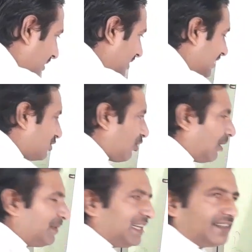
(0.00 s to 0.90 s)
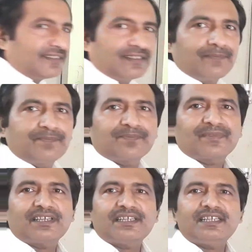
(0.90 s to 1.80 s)
it obeys
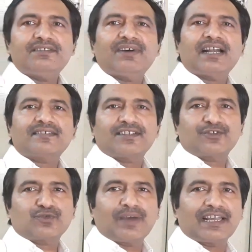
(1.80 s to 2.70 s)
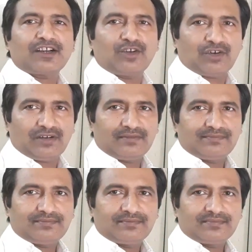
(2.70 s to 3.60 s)
inverse square law.
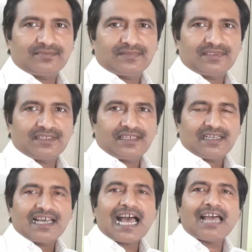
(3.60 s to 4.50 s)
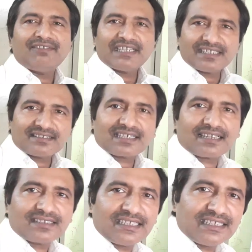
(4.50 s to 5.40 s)
I will
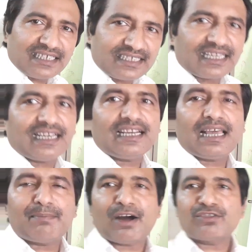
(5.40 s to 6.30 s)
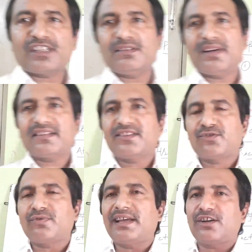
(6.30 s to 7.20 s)
discuss in detail about inverse
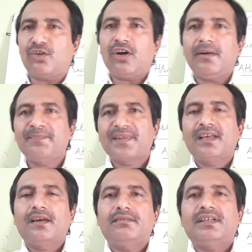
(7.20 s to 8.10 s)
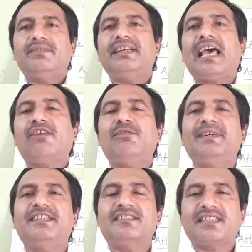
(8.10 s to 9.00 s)
square law whenever I will
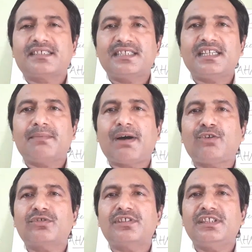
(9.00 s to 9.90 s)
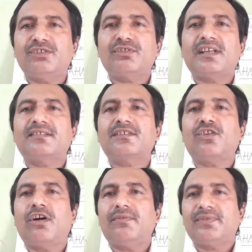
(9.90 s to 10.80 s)
be discussing about Newton's
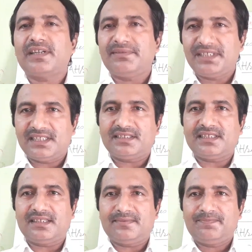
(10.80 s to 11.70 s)
law of gravitation.